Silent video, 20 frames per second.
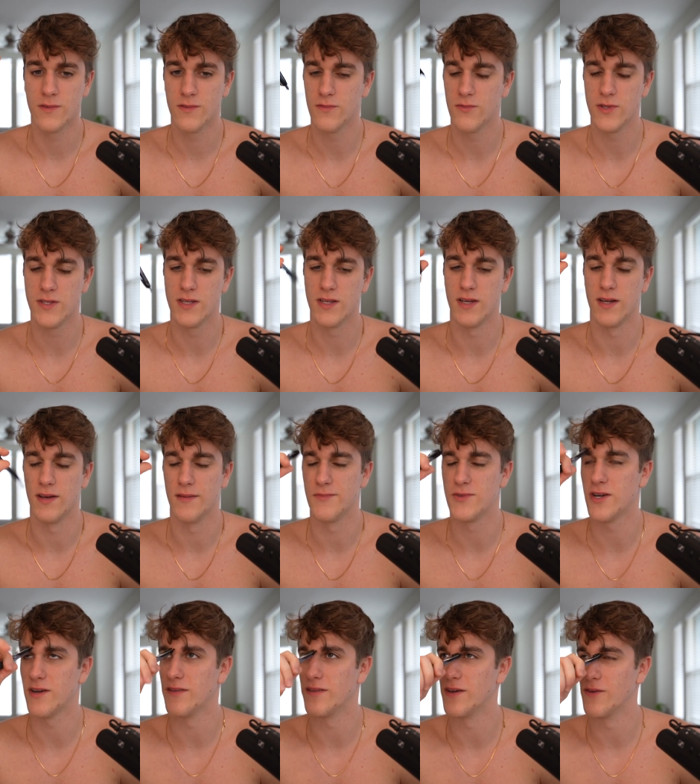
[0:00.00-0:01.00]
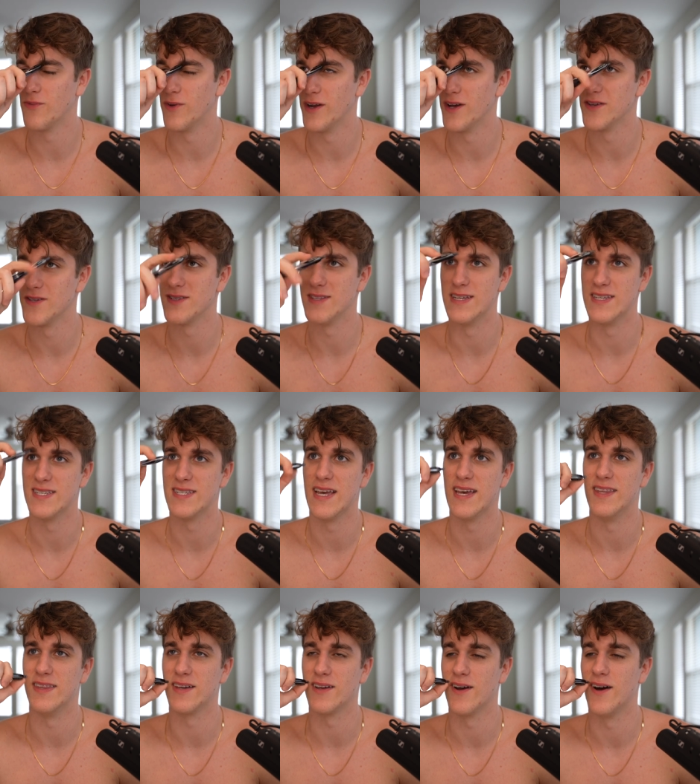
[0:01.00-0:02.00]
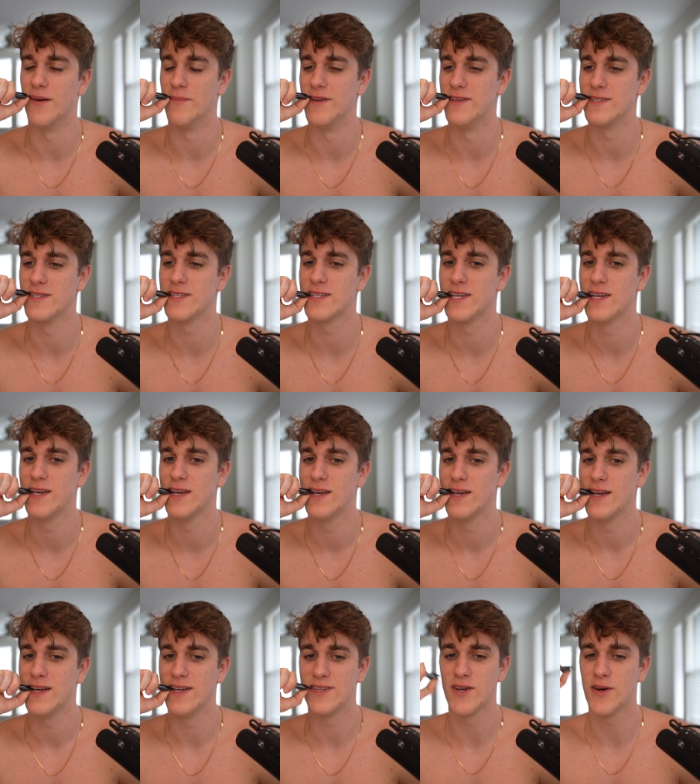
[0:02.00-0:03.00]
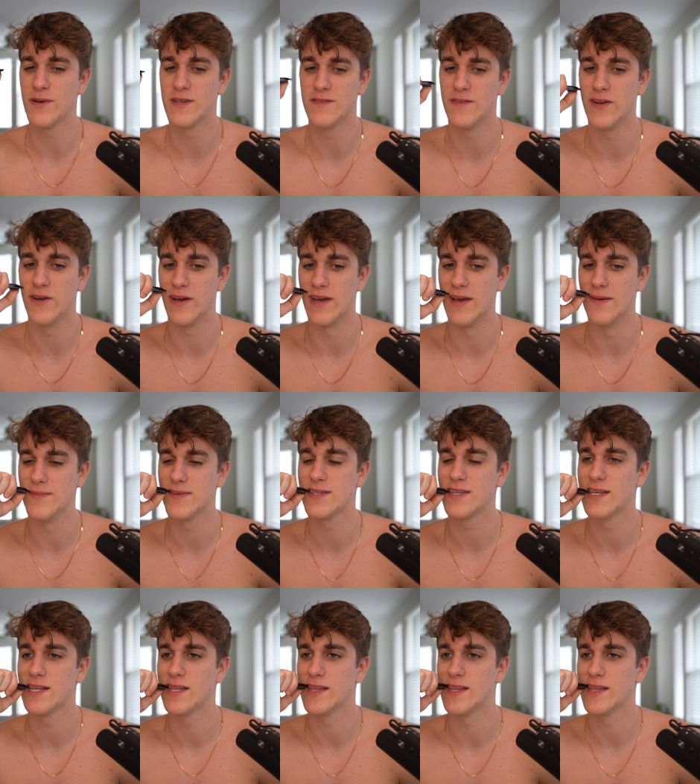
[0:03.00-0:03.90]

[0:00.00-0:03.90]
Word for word: I'm trying to think what else they say in the comments. It's always video games.